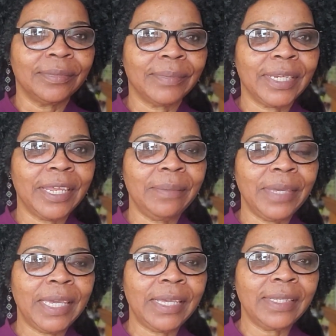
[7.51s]
My name
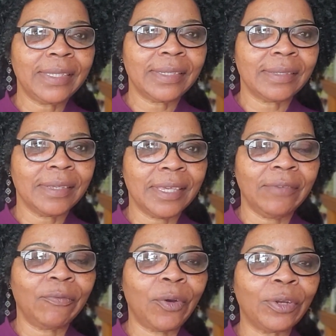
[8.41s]
is
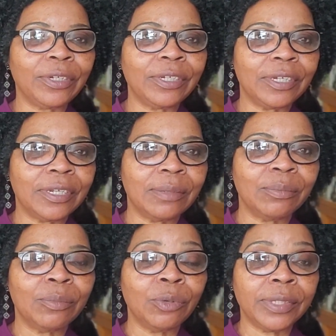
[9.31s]
Yvonne
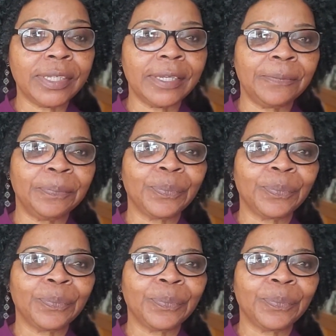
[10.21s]
Mundi.